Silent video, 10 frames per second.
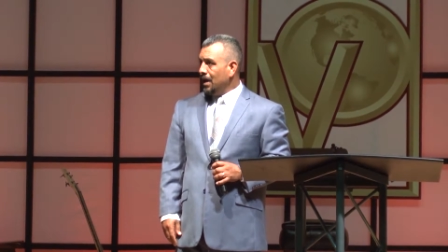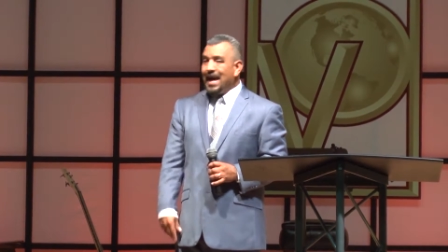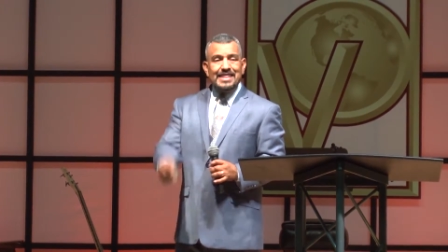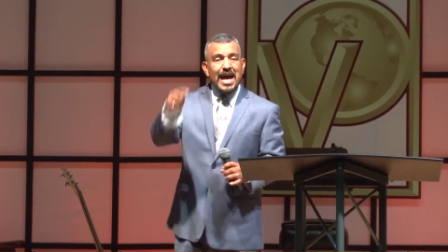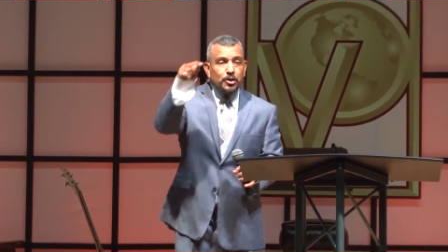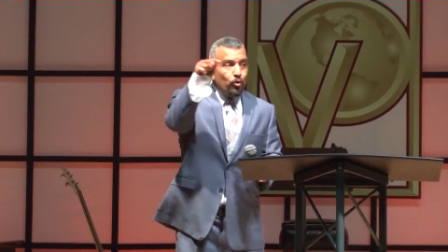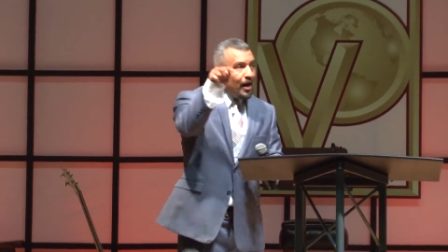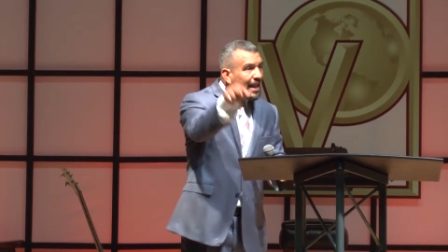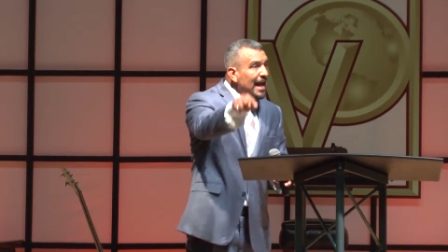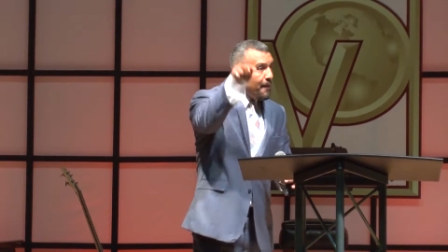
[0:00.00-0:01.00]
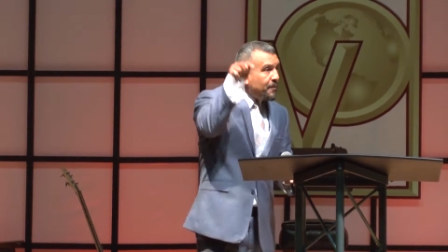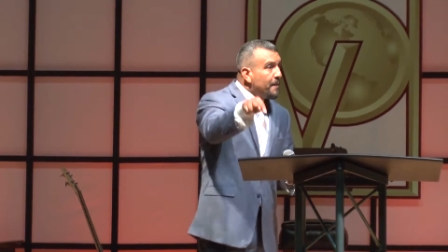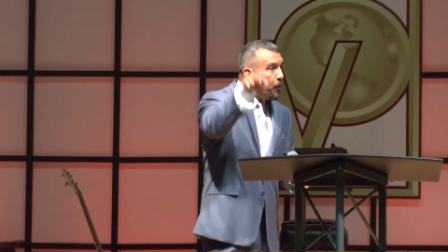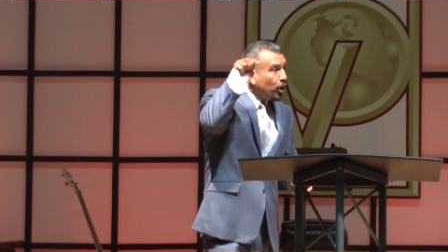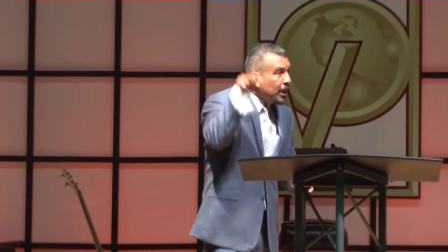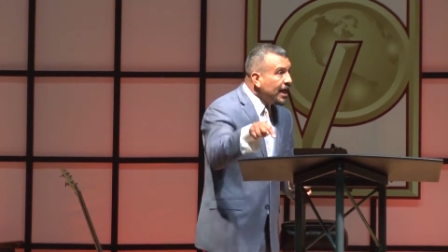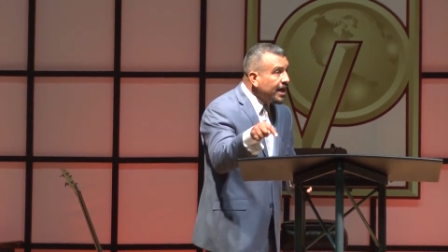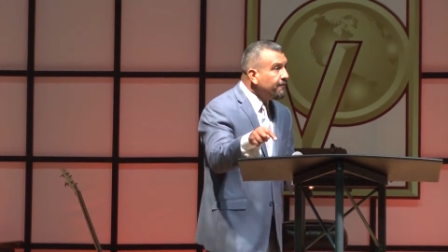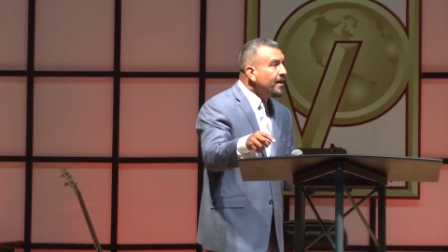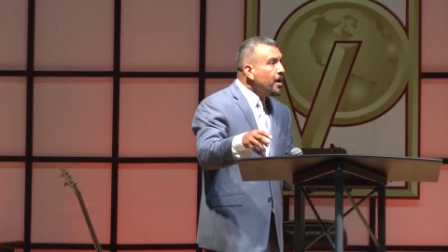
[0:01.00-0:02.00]
And that's where a lot of people
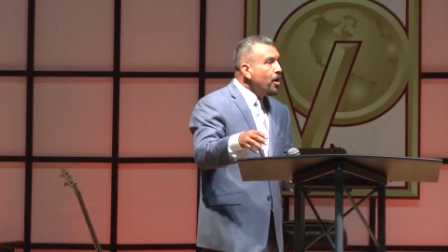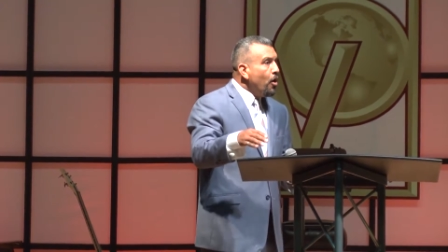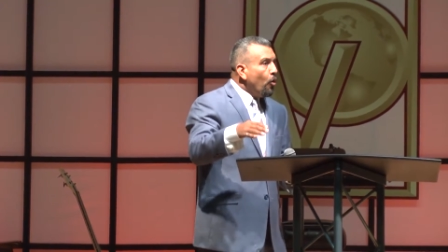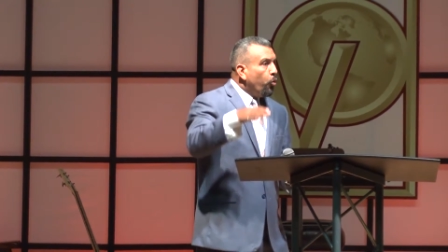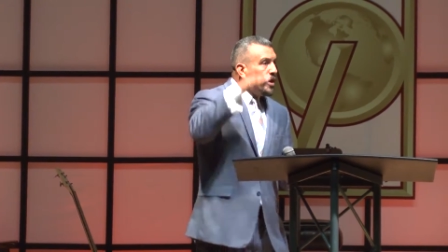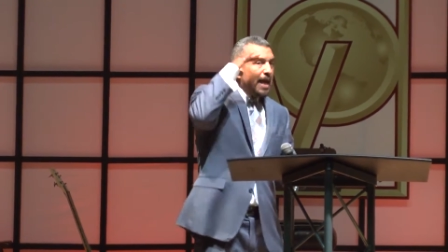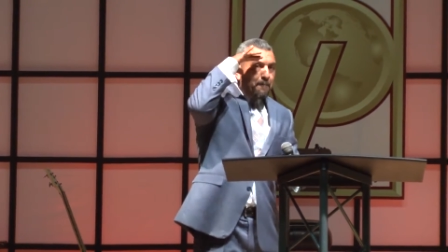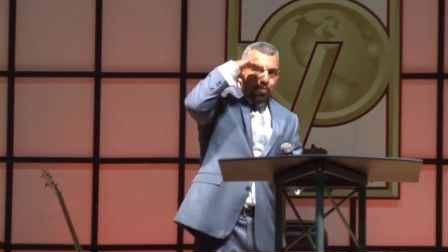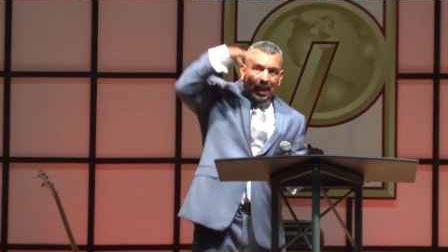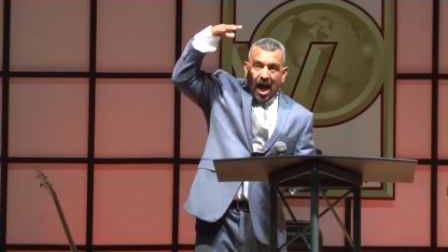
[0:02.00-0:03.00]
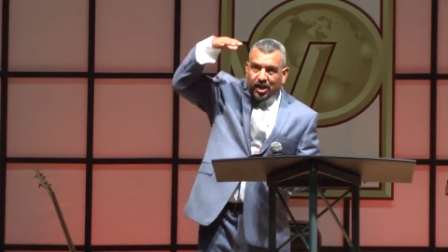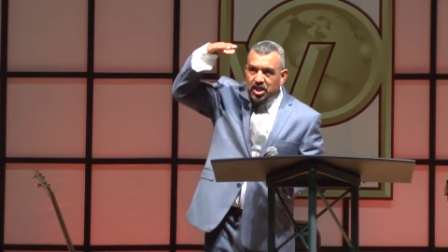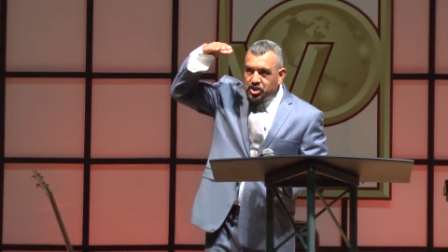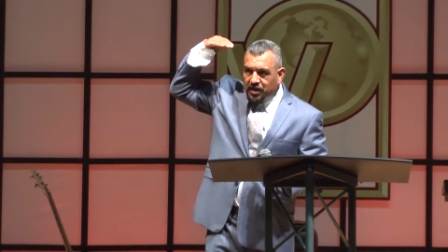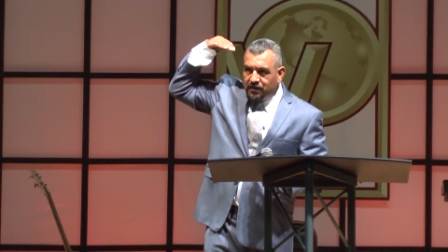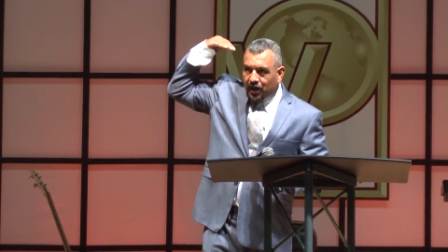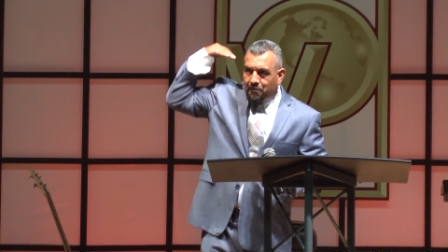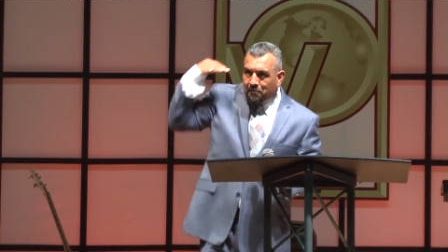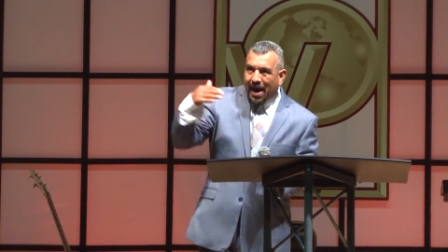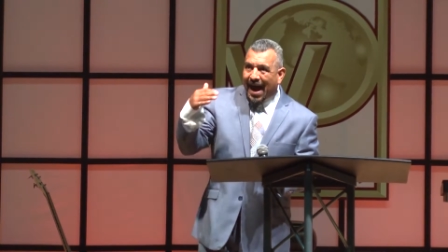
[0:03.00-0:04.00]
live with a blockage in their
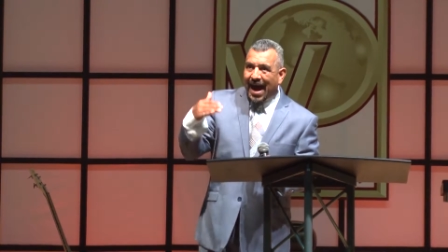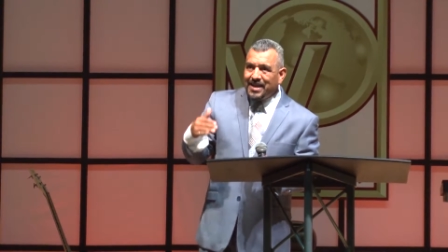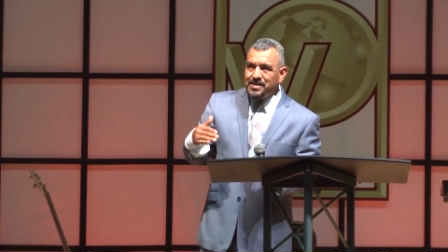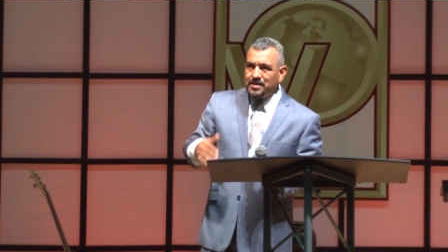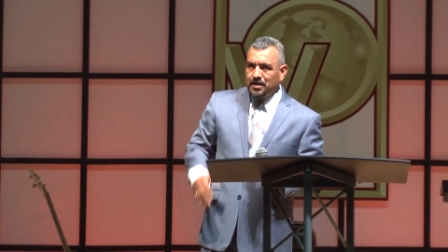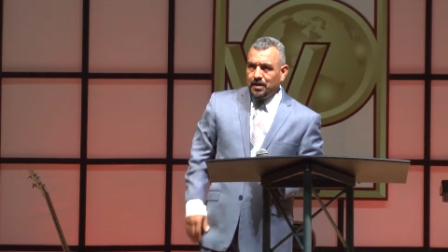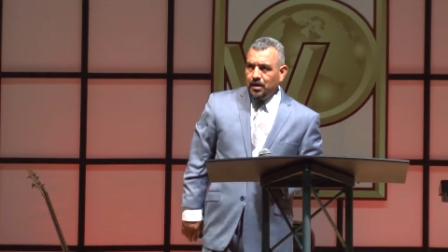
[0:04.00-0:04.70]
minds,